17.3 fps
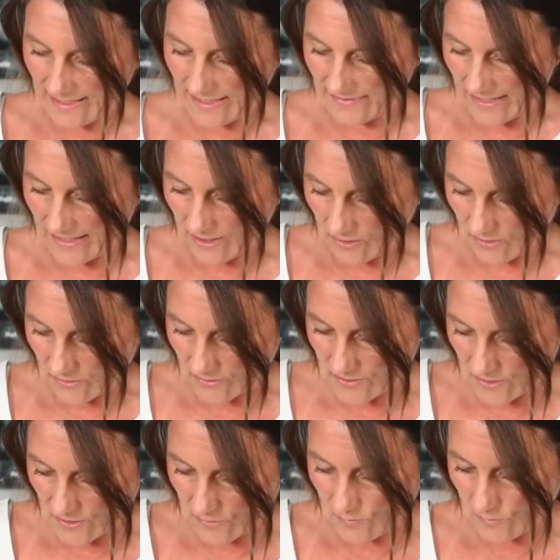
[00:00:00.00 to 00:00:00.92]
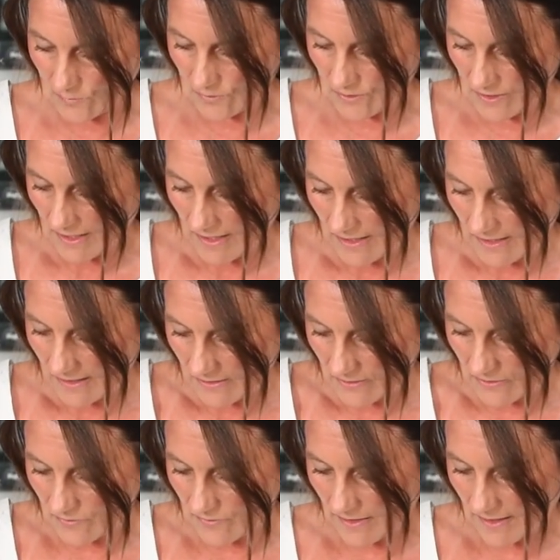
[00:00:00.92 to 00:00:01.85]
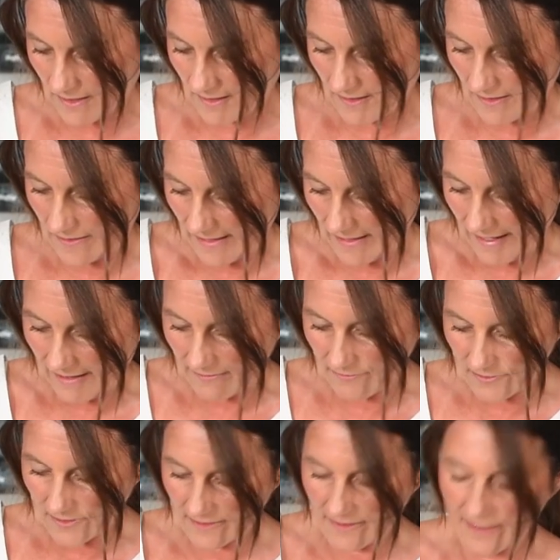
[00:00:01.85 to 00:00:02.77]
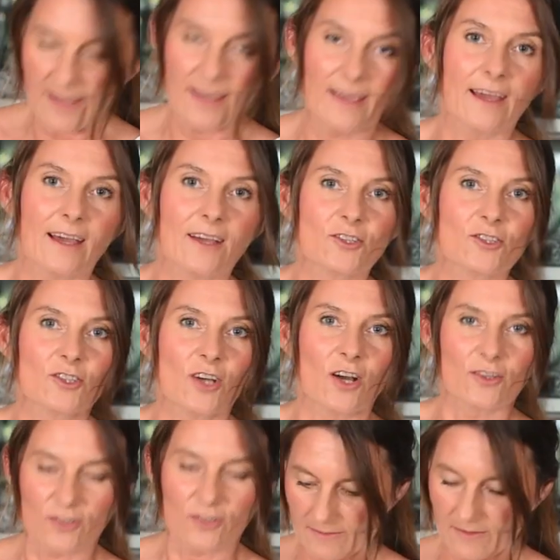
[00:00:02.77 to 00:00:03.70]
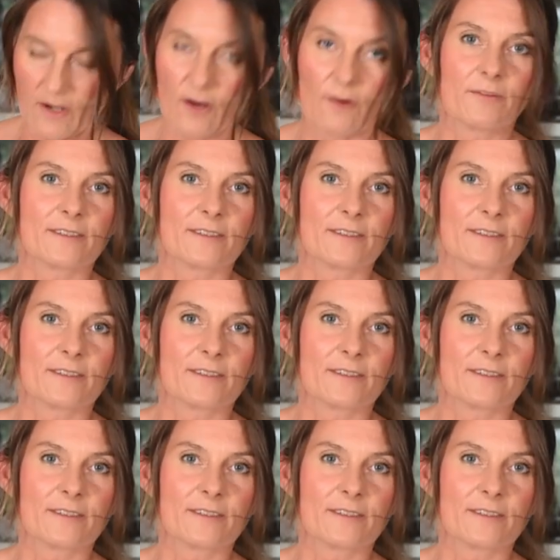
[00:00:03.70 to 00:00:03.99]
and I also would drink every day a shot of